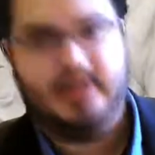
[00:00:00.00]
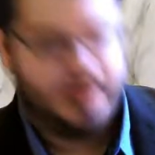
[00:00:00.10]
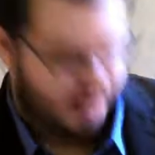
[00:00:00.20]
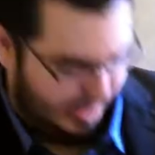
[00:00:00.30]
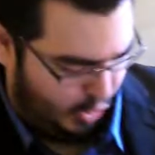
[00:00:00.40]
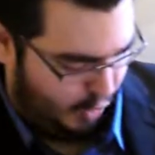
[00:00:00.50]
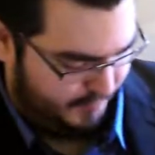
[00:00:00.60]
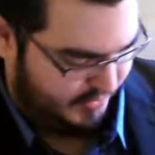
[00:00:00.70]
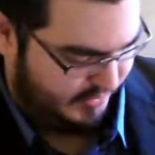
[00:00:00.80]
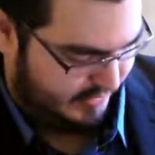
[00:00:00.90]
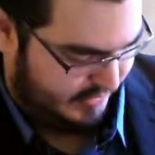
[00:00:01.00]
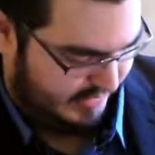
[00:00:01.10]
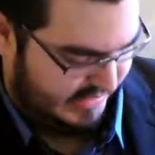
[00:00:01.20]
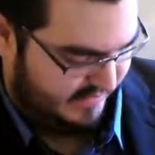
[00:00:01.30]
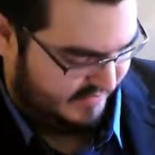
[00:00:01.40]
So I hope you can
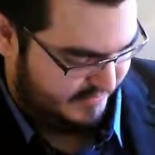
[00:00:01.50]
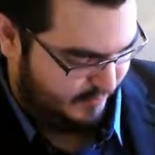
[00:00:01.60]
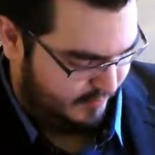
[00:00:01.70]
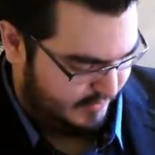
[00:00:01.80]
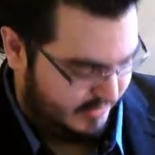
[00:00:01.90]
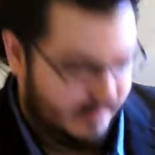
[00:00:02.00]
hear this properly.